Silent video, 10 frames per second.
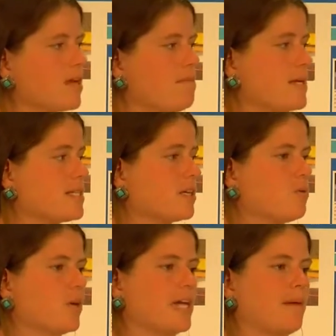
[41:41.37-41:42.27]
And basically
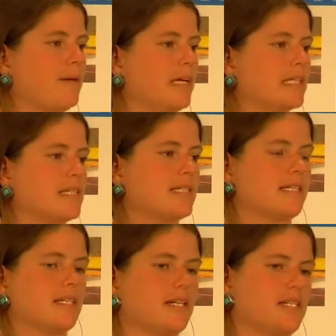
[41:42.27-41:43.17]
what that means is
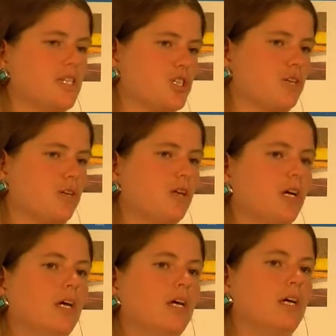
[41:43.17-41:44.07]
it's an additional
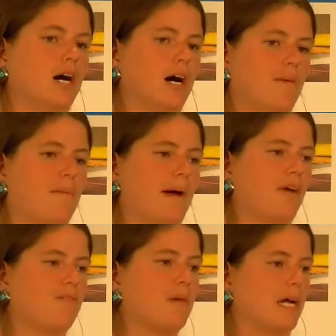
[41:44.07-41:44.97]

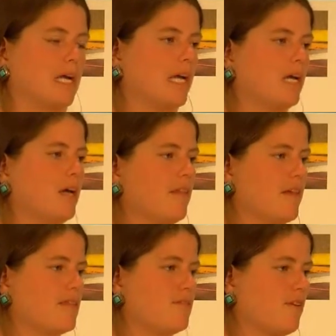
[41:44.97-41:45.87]
amount of money
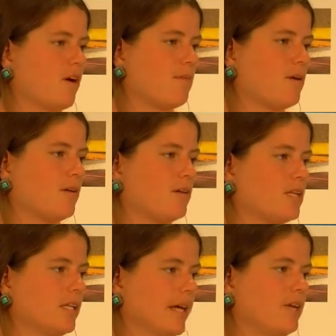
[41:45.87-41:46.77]
that
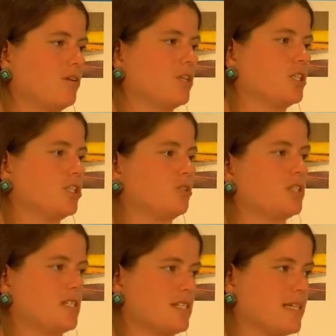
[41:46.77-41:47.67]
the landowner can
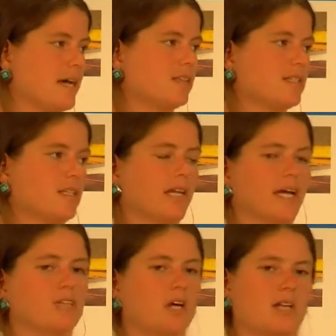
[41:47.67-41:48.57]
choose to sell to the
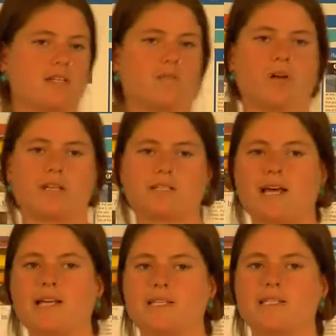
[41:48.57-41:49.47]
land trust. And what it
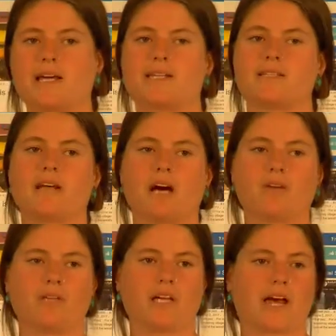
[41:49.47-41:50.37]
says is that it's
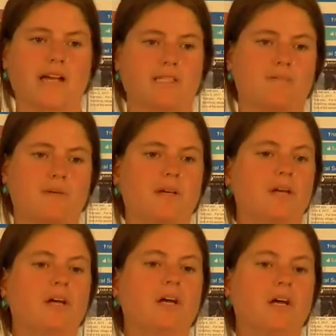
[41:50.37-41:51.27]
not only has to
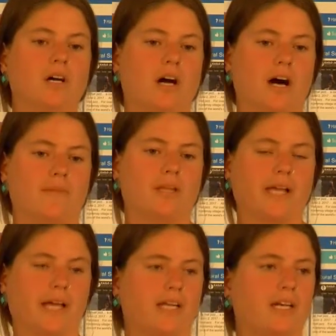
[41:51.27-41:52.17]
be the
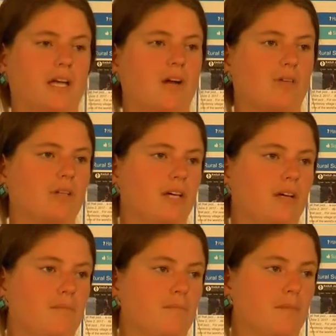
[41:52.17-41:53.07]
land can not
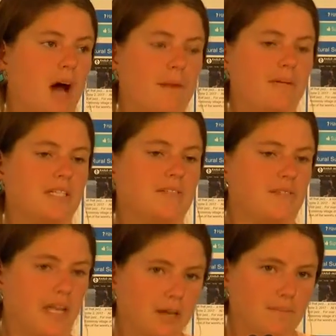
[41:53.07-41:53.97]
only not be
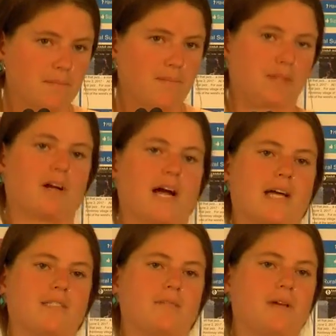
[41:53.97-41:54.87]
developed, but there
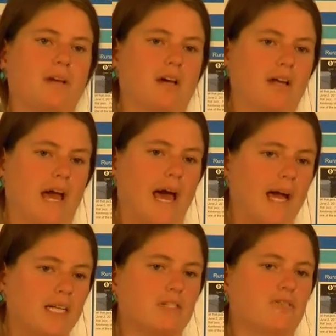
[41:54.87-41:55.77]
has to be an
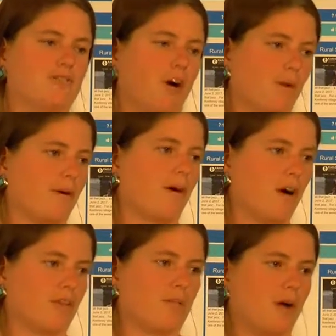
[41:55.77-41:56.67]
active farmer
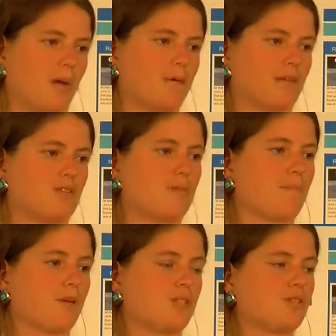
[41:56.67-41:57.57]
on the property. So the
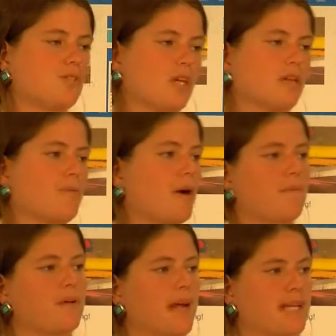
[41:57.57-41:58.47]
person who's on the
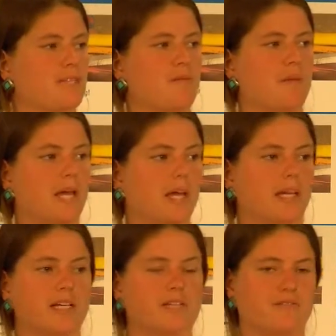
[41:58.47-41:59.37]
property has to be making
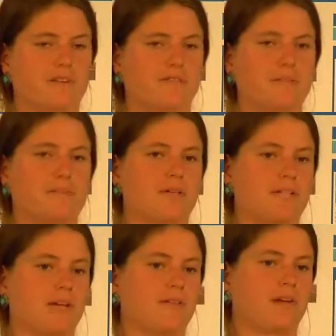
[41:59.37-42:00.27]
at least
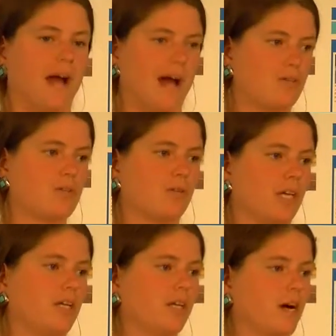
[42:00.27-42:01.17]
50% of their household
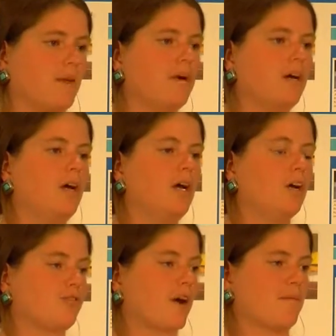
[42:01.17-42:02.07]
income
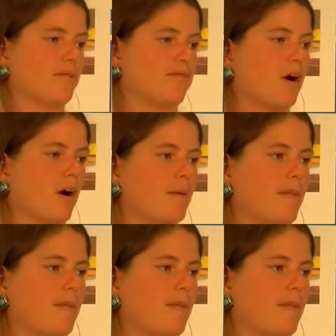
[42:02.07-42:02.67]
from the farm.